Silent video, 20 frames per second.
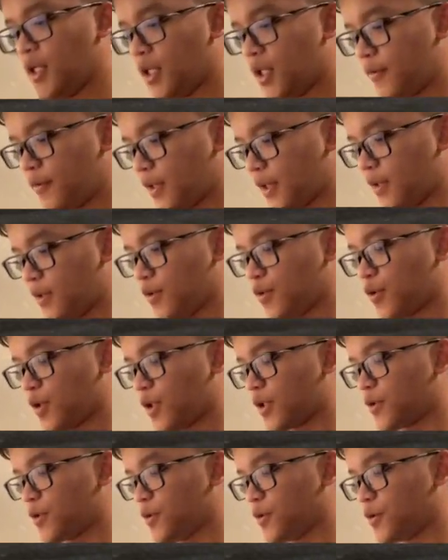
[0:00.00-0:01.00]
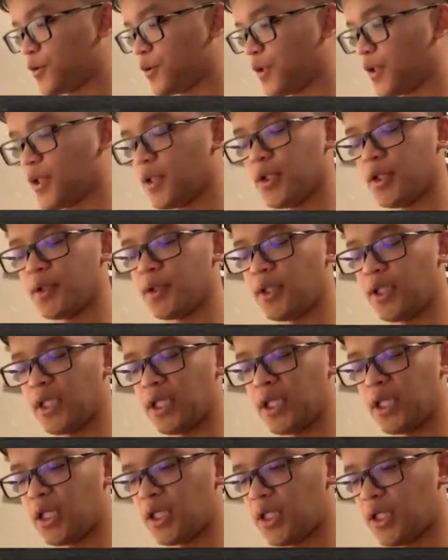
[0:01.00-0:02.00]
of Titan Trox Ultra
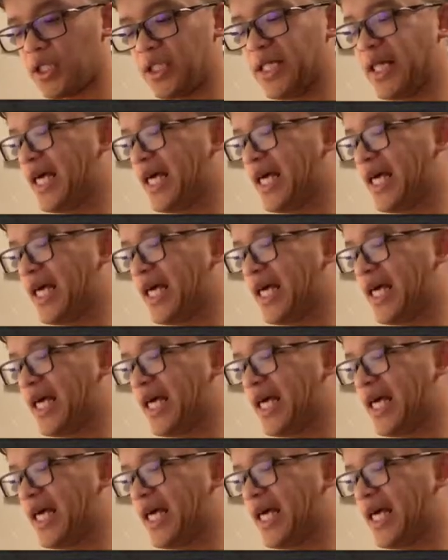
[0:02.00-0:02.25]
in